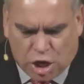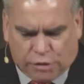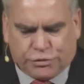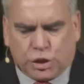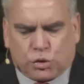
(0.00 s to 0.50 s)

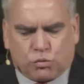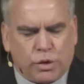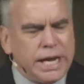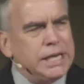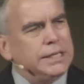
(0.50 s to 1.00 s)
of the
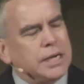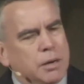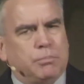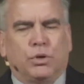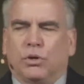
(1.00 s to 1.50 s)
great
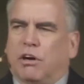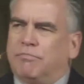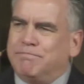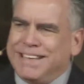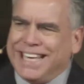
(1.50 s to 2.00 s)
number
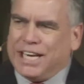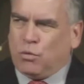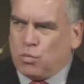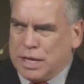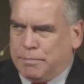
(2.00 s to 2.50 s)
of men
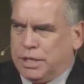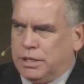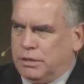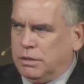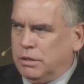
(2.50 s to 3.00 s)
and
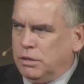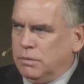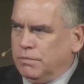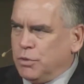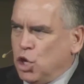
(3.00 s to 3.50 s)
women
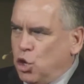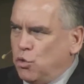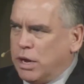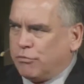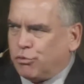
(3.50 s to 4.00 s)

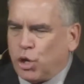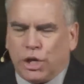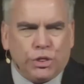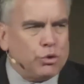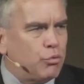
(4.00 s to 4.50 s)
who have
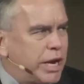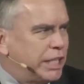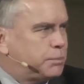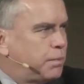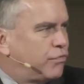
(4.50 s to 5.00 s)
run the
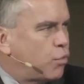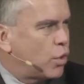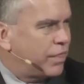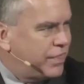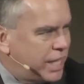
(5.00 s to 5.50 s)
race
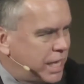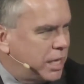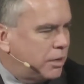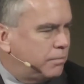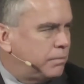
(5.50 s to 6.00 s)
before
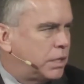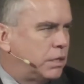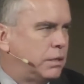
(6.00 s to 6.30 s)
them,